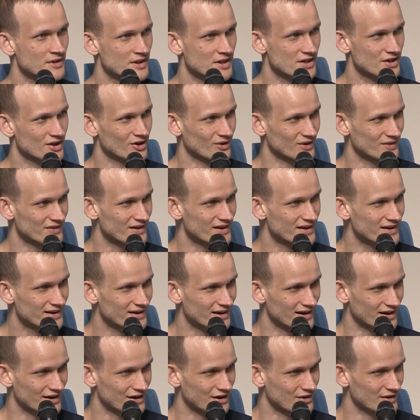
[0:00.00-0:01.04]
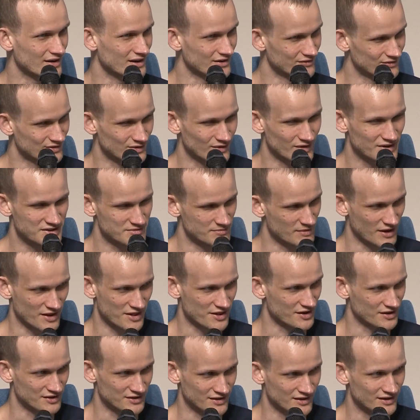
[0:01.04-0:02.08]
So I think it really
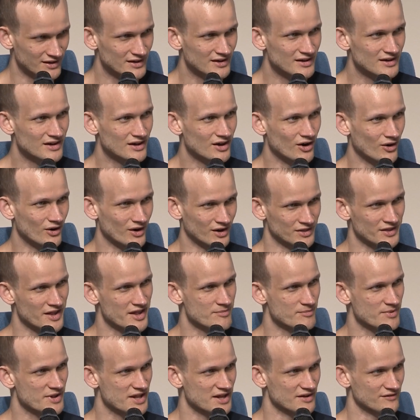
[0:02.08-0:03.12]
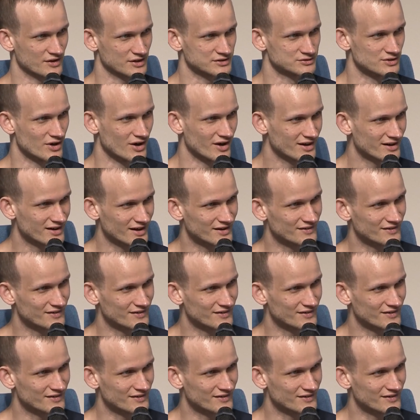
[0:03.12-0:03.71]
depends on the specific law.